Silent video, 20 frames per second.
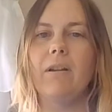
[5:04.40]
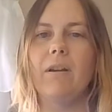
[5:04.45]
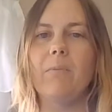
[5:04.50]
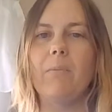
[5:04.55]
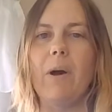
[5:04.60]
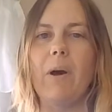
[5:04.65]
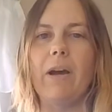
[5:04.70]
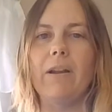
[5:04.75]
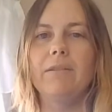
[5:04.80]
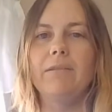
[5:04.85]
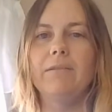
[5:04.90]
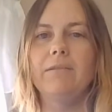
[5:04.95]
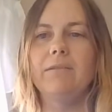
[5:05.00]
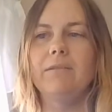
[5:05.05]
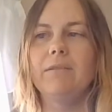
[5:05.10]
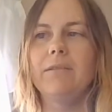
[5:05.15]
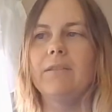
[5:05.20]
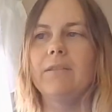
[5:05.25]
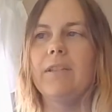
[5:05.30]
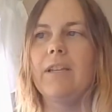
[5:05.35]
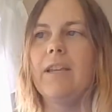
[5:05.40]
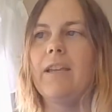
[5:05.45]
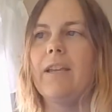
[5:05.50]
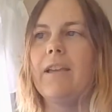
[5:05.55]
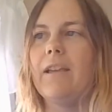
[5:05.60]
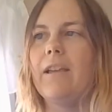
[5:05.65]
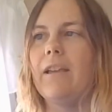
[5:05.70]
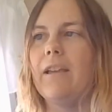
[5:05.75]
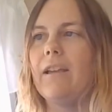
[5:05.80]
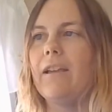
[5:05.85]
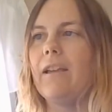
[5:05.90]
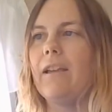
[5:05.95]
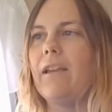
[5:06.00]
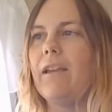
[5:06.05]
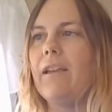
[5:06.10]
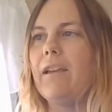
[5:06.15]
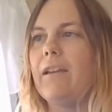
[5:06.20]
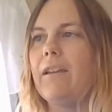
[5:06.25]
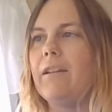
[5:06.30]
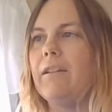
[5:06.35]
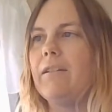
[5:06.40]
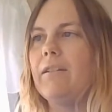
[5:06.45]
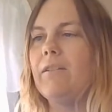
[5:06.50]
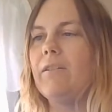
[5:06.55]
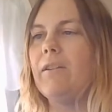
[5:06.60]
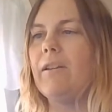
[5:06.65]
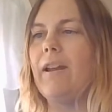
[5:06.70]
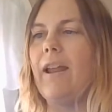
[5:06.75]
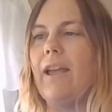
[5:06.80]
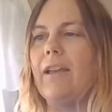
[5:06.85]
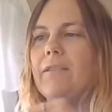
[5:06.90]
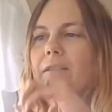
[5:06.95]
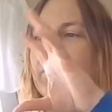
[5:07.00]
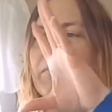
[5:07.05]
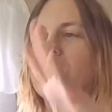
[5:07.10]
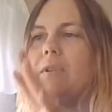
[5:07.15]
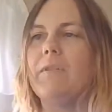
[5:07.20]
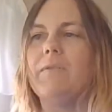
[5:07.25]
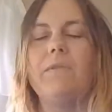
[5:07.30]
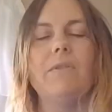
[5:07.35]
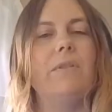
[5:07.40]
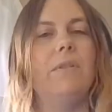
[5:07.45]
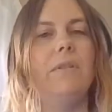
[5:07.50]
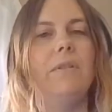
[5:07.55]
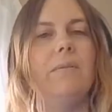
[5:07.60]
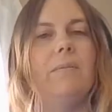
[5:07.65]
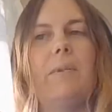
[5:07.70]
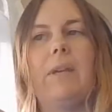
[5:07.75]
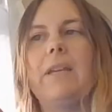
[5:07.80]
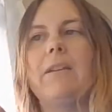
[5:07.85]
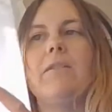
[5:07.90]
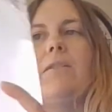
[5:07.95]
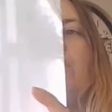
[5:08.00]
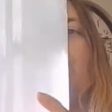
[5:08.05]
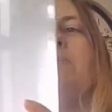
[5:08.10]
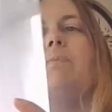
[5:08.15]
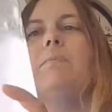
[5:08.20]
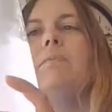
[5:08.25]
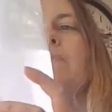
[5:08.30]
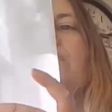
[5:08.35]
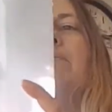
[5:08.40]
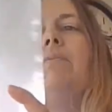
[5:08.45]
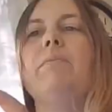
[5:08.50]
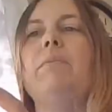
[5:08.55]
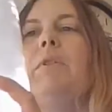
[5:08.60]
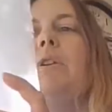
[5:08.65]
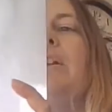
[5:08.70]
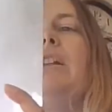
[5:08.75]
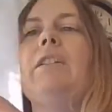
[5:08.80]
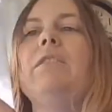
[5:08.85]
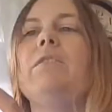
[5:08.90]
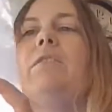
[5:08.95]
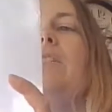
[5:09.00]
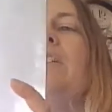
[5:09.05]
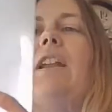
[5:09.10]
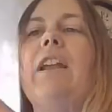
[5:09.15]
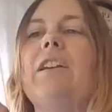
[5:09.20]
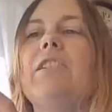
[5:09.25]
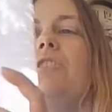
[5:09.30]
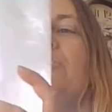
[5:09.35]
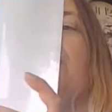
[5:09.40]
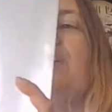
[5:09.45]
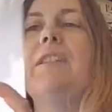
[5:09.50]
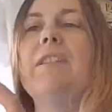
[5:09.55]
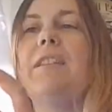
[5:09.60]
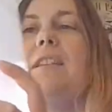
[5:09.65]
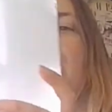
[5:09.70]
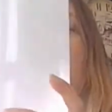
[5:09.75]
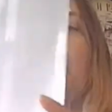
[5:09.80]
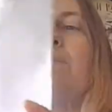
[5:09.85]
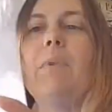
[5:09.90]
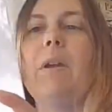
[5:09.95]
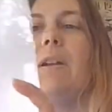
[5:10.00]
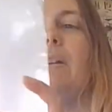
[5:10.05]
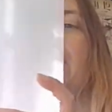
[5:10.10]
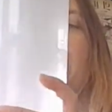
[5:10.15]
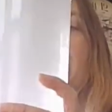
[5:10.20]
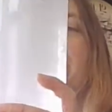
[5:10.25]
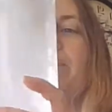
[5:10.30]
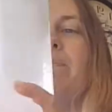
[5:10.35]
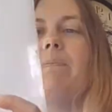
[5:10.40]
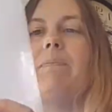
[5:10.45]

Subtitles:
a bottle, and you can add some stuff to it to make it look pretty so you can actually see it better.